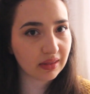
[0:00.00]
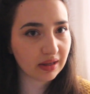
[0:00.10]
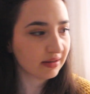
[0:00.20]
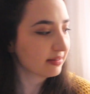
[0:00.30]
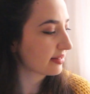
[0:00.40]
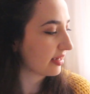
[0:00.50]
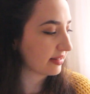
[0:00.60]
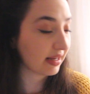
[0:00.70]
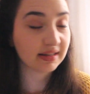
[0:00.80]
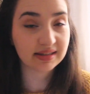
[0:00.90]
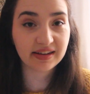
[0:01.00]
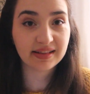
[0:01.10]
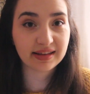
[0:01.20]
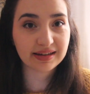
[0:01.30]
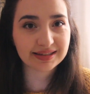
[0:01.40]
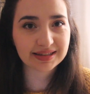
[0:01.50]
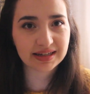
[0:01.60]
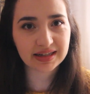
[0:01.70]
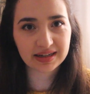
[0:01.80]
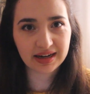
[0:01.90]
things as I did this
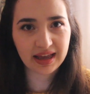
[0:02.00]
year,